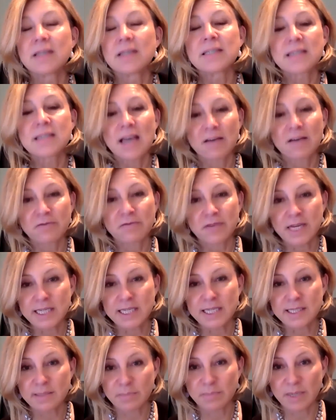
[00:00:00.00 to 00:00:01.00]
to have
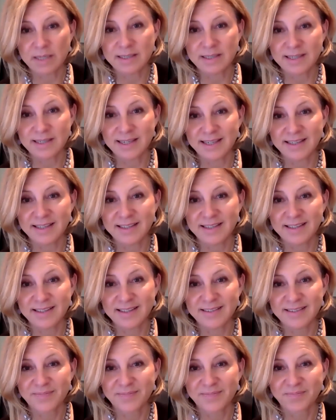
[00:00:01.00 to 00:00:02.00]
flexibility.
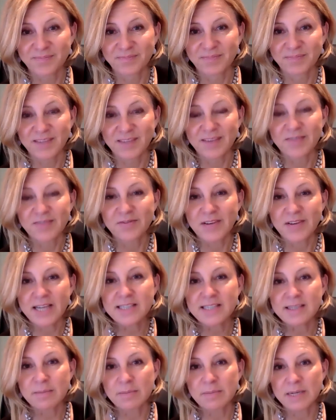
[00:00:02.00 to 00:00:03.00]

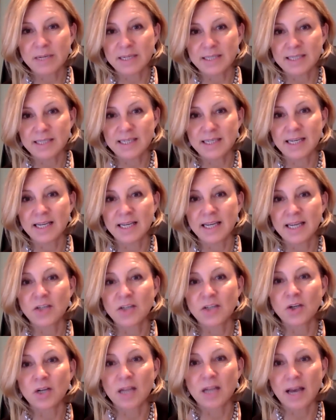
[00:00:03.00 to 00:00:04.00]
Flexibility in
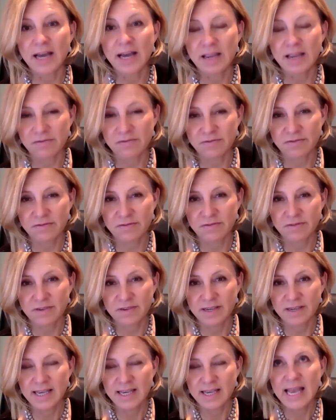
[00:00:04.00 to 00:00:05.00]
your life
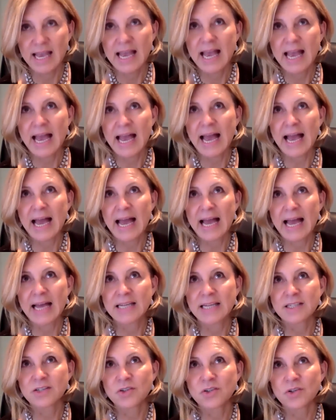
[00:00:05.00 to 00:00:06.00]

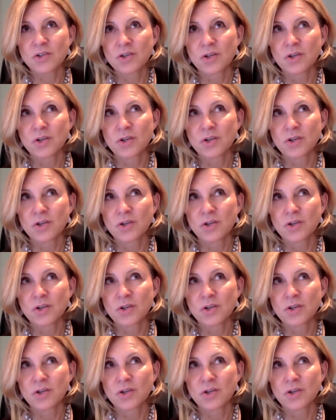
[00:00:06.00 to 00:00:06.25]
and